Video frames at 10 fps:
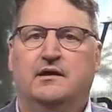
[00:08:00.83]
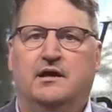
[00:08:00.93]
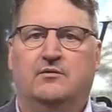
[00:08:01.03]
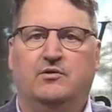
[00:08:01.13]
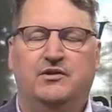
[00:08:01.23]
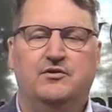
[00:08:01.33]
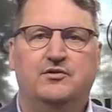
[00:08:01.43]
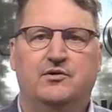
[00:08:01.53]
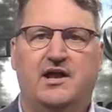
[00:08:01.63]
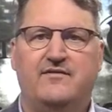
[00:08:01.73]
And when they're
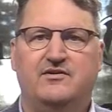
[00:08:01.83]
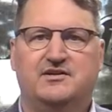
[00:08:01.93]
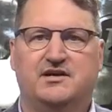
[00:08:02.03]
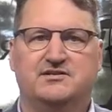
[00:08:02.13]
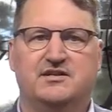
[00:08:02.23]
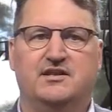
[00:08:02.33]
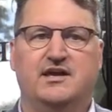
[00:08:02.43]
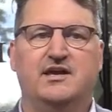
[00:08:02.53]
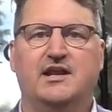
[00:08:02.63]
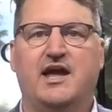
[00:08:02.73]
doing advertising,
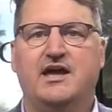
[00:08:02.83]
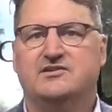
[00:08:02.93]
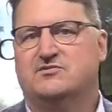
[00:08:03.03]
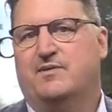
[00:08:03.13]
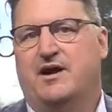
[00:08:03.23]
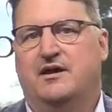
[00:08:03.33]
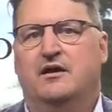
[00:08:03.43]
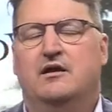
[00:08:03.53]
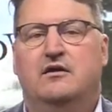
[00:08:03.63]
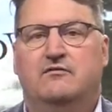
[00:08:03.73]
they get asked by
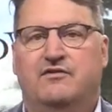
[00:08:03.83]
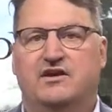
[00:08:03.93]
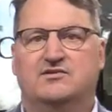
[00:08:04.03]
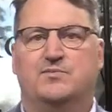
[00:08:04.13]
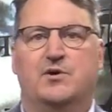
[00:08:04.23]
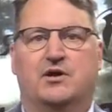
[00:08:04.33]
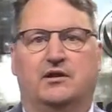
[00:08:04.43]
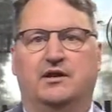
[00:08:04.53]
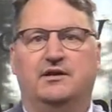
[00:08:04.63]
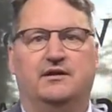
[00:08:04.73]
Facebook,
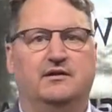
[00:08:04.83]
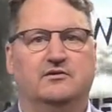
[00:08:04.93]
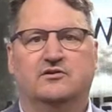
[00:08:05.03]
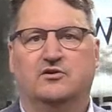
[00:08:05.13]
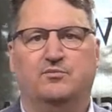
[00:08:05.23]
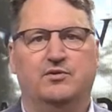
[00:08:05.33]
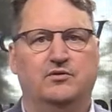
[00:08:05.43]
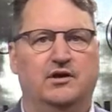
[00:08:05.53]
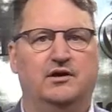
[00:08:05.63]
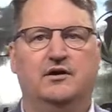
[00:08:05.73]
LinkedIn,
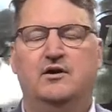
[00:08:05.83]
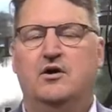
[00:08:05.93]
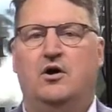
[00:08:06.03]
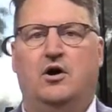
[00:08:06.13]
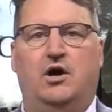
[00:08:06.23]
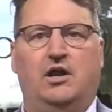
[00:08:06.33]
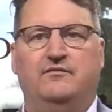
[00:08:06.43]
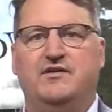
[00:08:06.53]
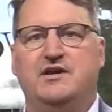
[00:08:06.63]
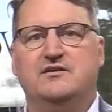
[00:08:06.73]
Taboola, all
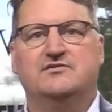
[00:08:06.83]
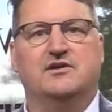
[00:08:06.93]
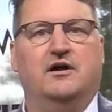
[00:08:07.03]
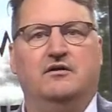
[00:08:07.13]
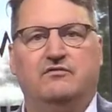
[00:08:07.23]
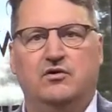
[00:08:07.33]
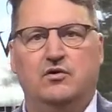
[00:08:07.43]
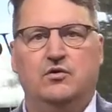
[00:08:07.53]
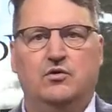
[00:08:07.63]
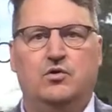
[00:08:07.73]
of these of
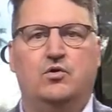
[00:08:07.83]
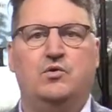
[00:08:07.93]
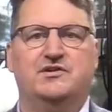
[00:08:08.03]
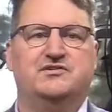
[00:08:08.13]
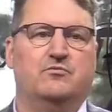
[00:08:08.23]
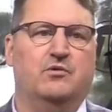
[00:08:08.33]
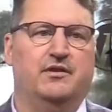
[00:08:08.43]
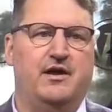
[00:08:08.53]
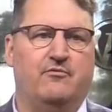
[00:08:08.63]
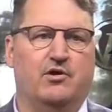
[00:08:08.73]
who is it
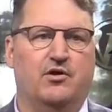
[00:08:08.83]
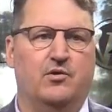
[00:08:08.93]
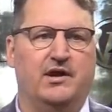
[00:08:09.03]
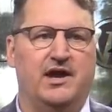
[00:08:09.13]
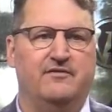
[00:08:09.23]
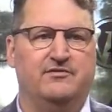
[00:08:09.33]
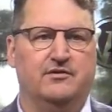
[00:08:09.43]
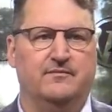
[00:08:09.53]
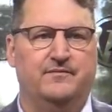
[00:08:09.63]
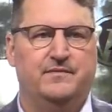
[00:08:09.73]
that we're going after.